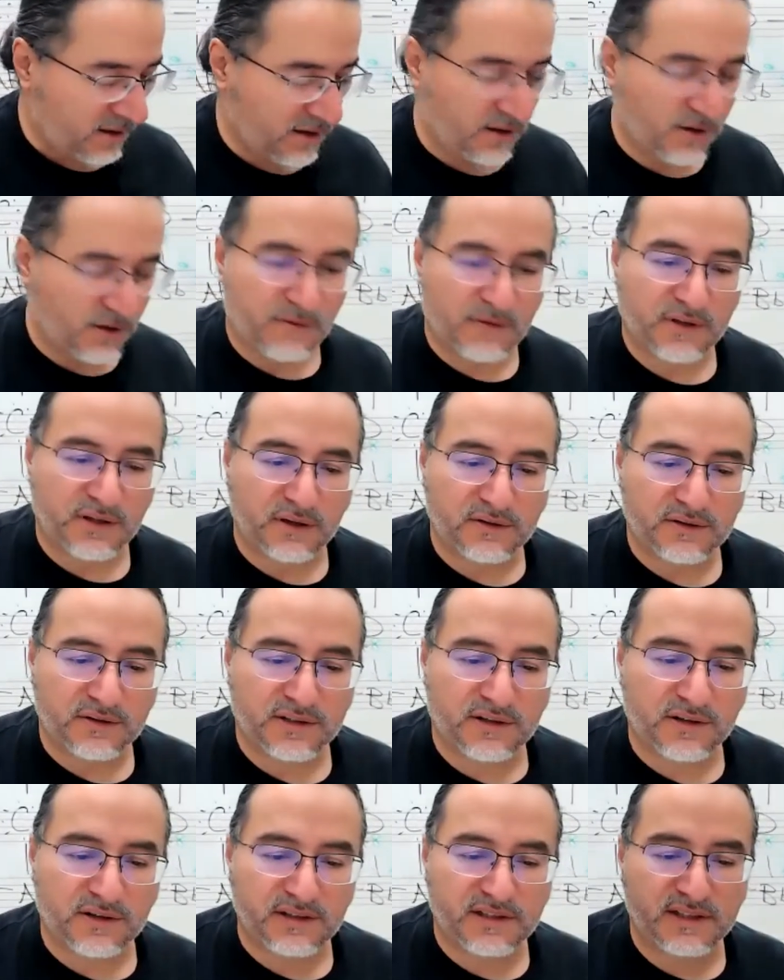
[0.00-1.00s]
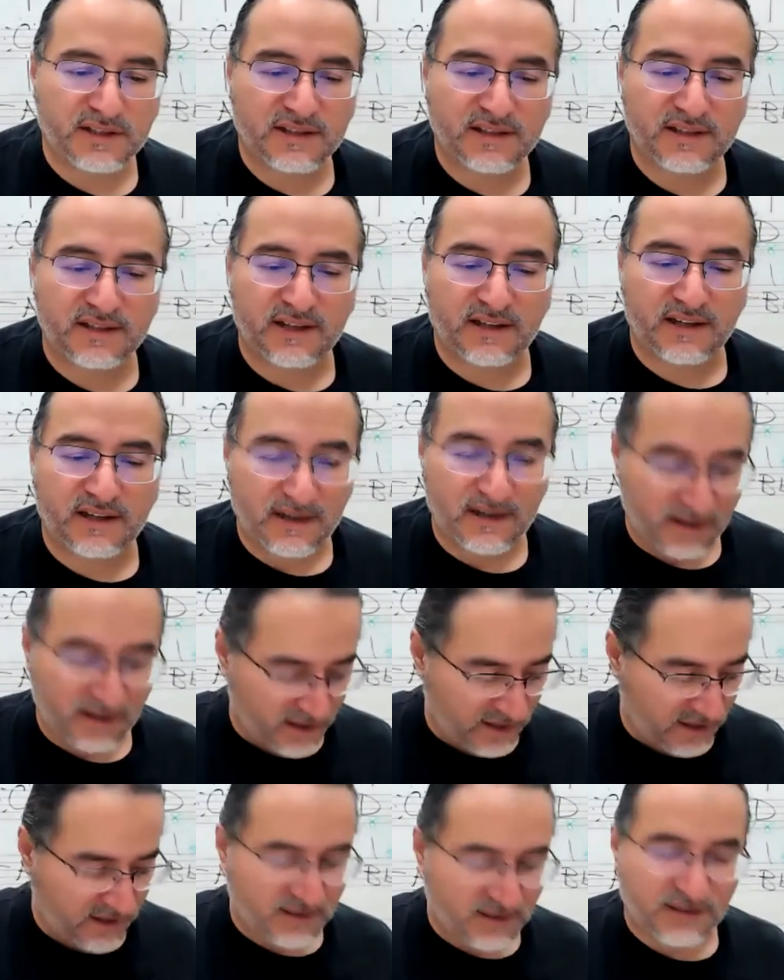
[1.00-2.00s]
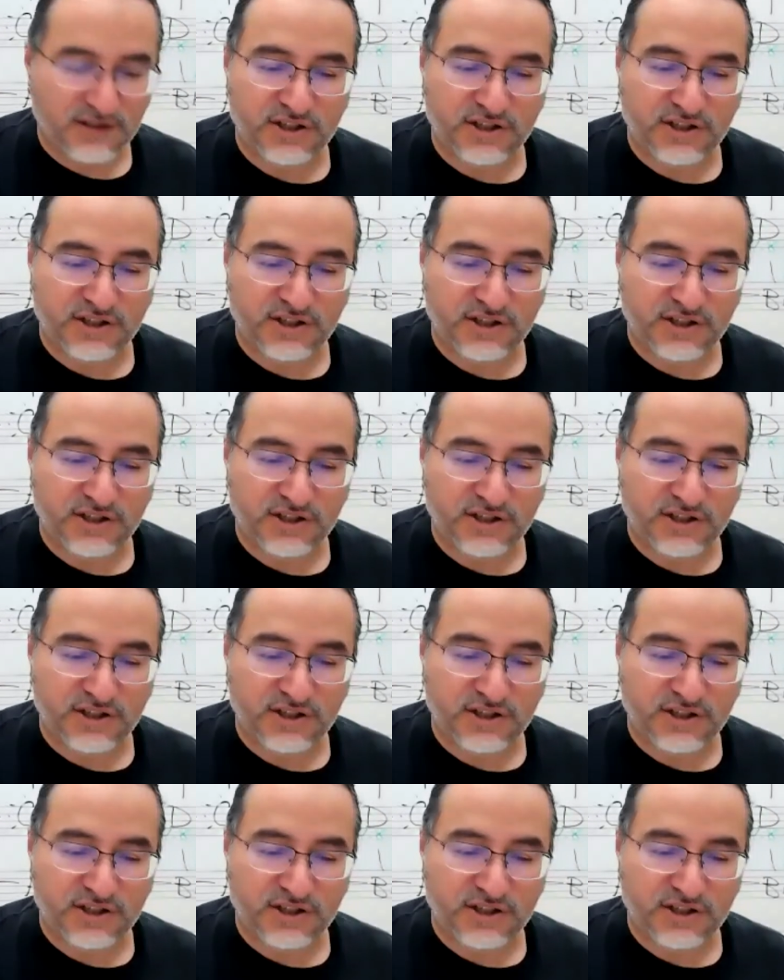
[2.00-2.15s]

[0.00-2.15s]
the overtone series to C, to